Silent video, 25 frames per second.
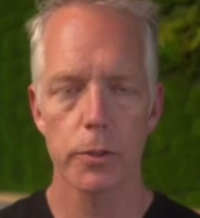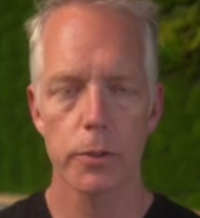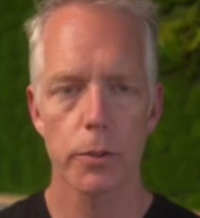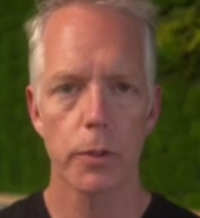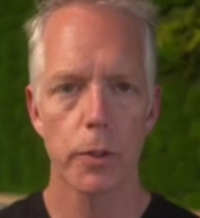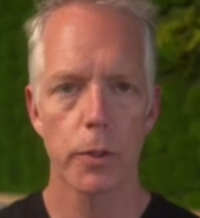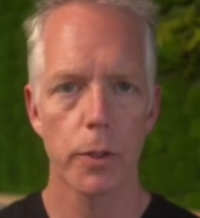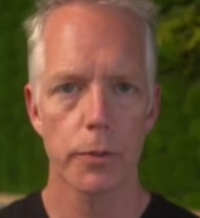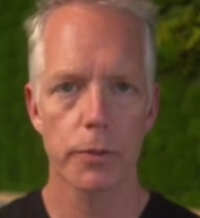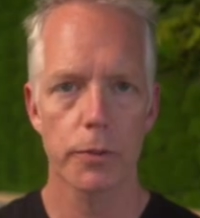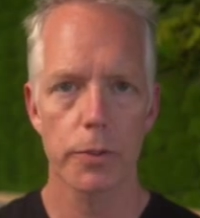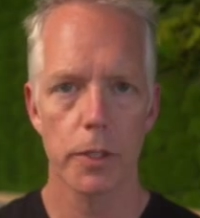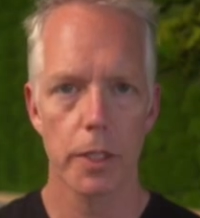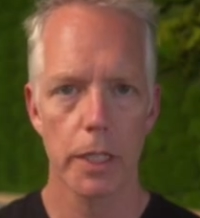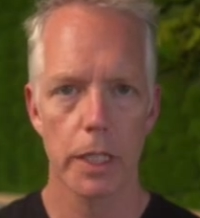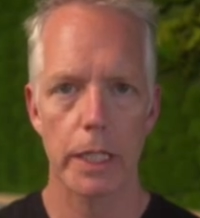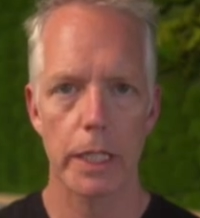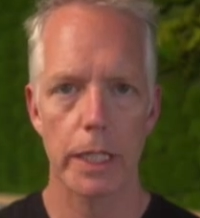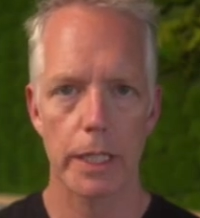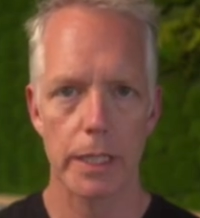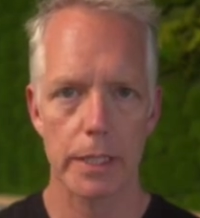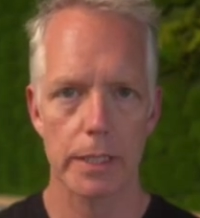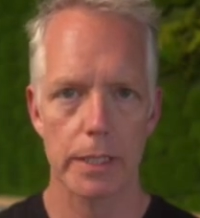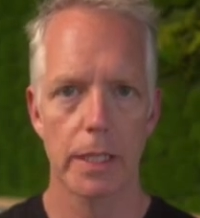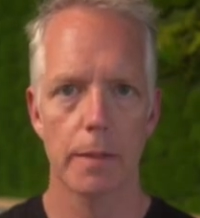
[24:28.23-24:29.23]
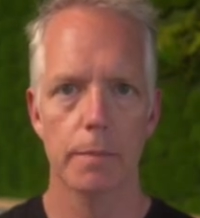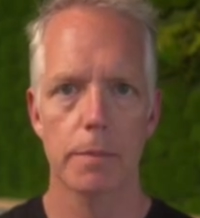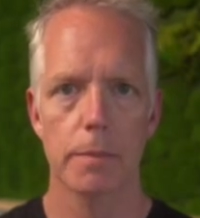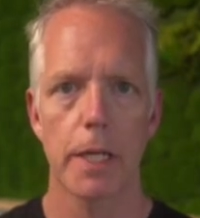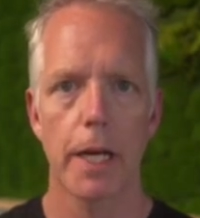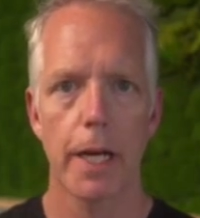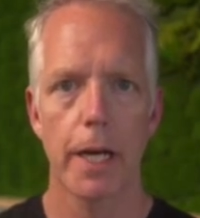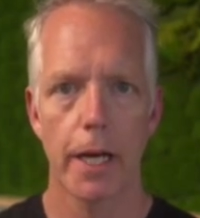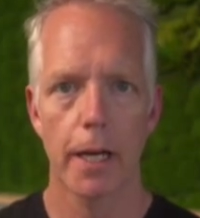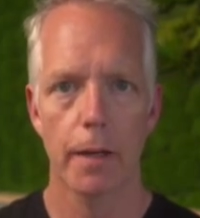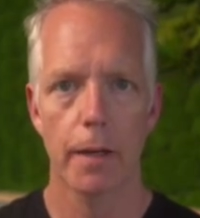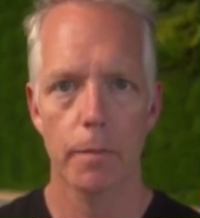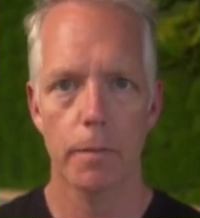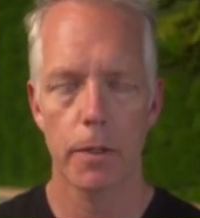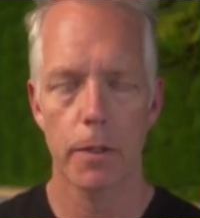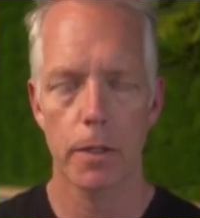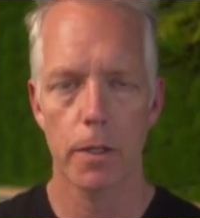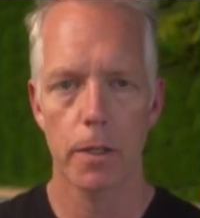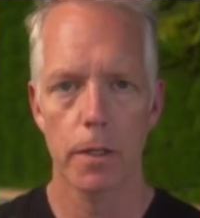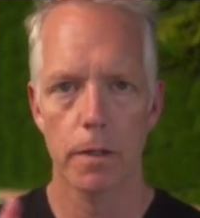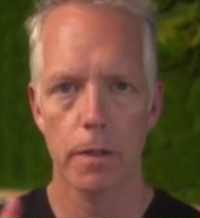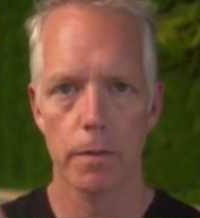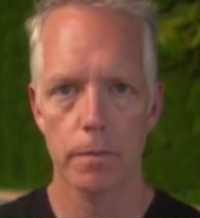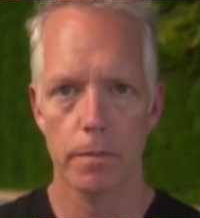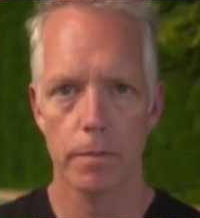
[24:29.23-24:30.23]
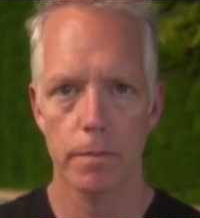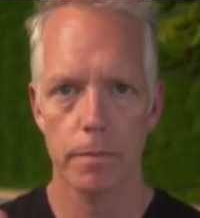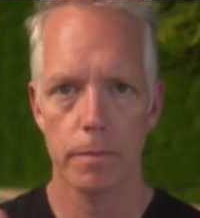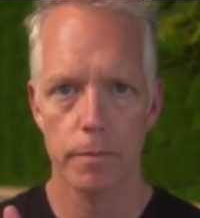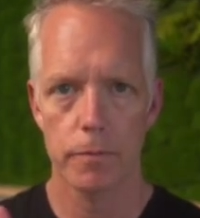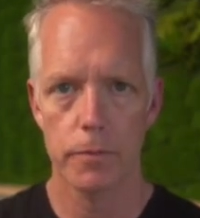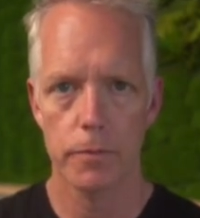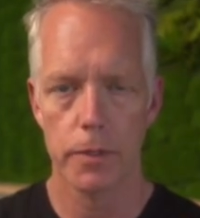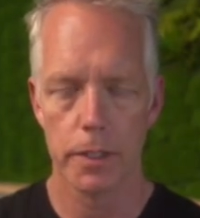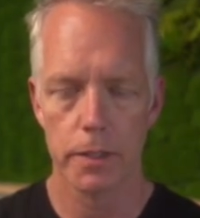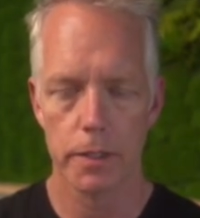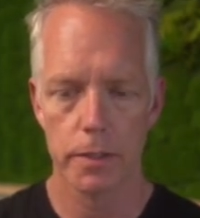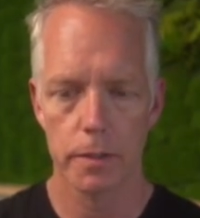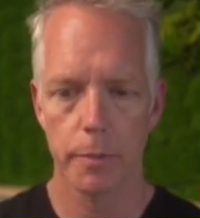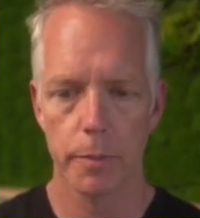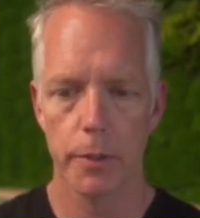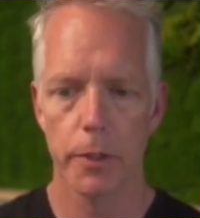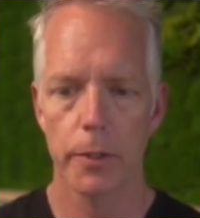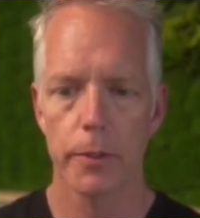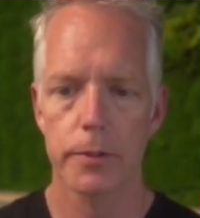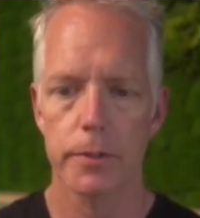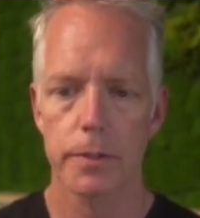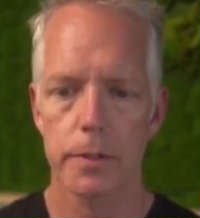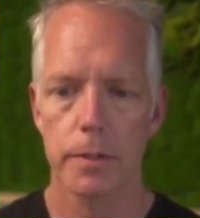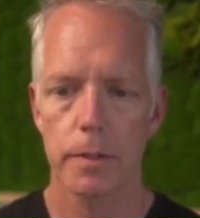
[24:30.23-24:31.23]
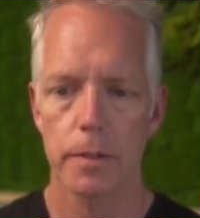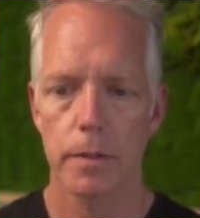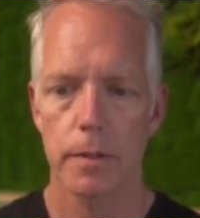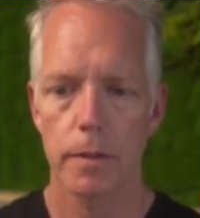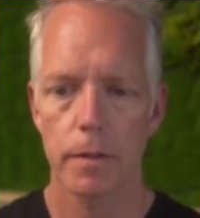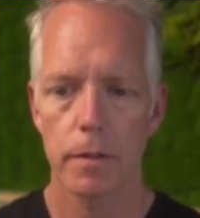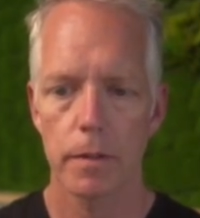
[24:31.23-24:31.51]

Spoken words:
two notes are hitting at the same time. They're juxtaposed.